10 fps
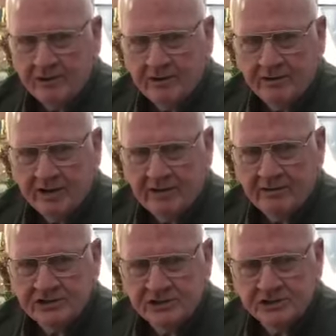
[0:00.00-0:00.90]
here at
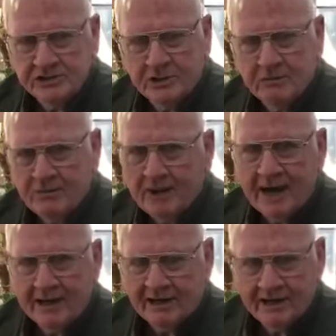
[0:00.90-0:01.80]
Larry's because, we
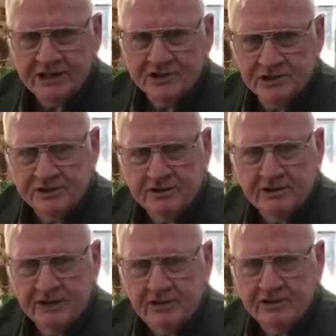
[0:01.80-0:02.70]
buy collections here
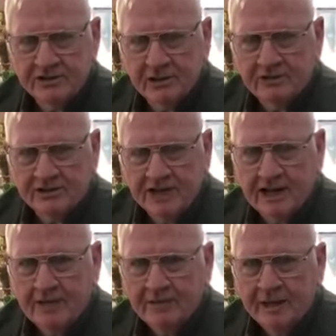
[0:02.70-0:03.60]
at Larry's all the
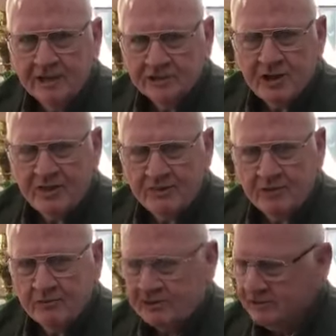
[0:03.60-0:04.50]
time. So I
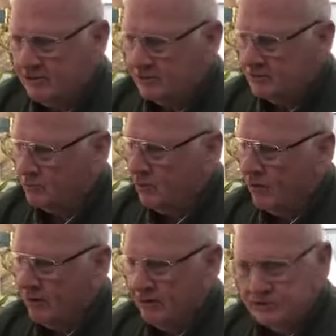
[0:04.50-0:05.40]
thought we'd talk to
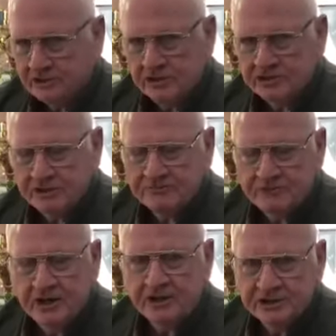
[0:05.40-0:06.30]
Warren, who's our chief
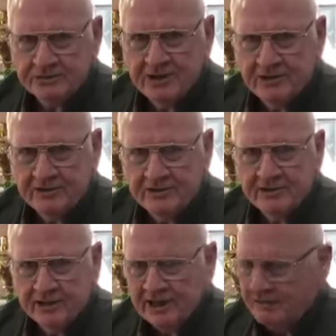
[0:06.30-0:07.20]
gunsmith here.
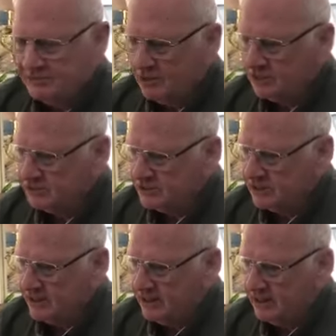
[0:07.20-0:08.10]
Let him talk to us
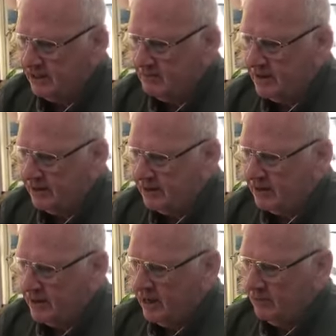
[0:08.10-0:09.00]
today about
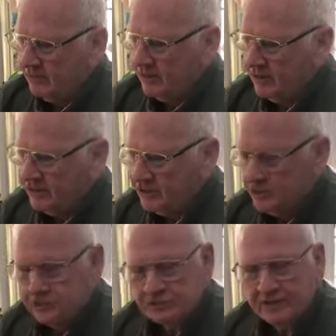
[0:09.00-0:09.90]
a really
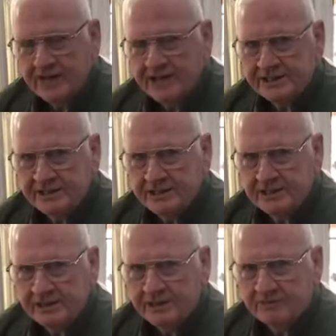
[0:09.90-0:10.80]
unusual antique
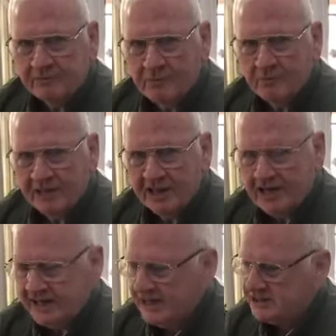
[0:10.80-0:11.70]
gun from the
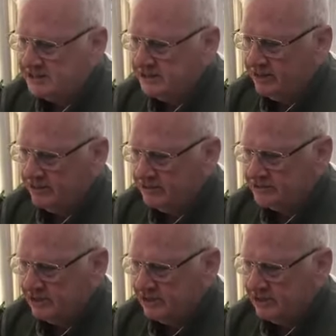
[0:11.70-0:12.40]
late 1800s.